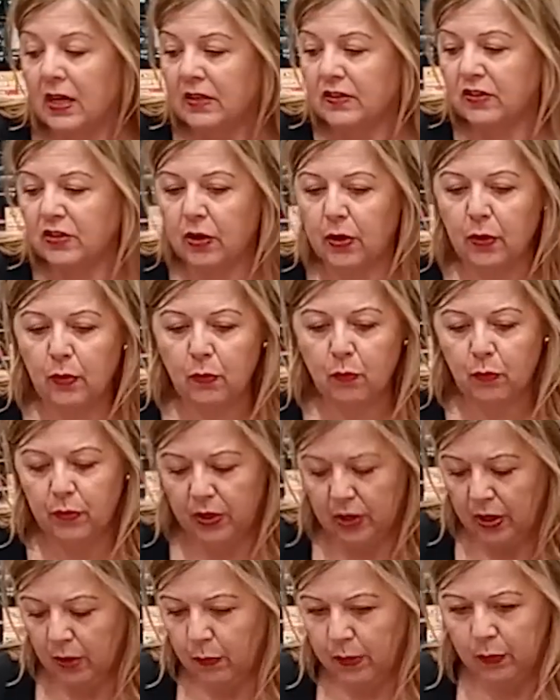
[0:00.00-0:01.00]
So,
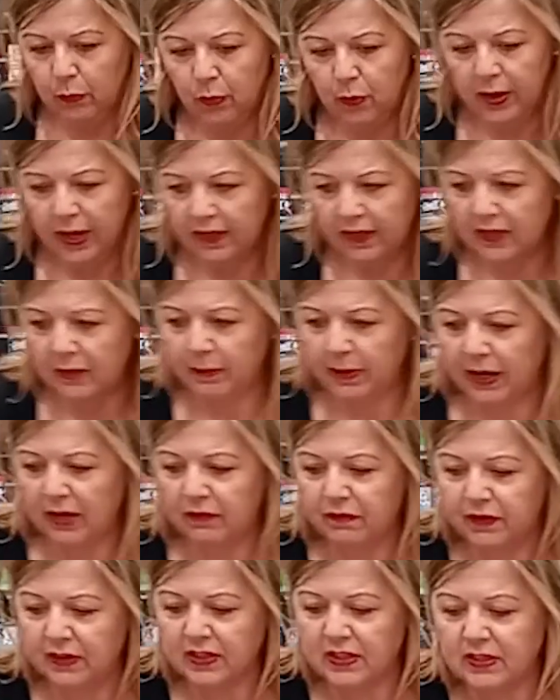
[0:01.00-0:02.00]
you know, we will get the
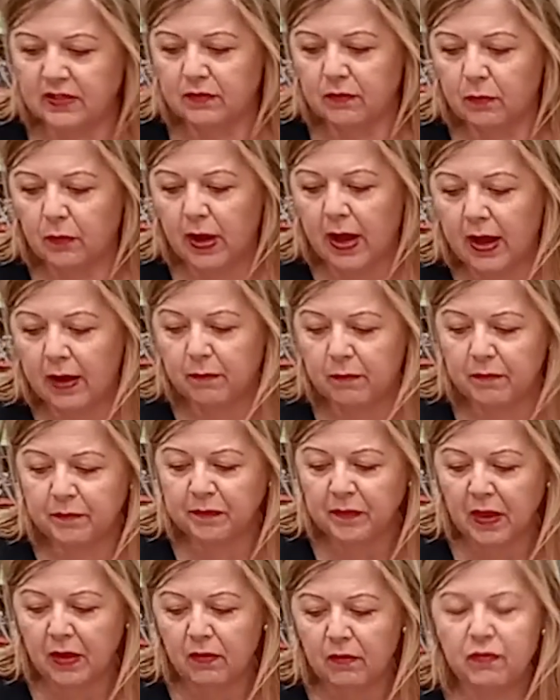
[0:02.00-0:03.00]
benefits from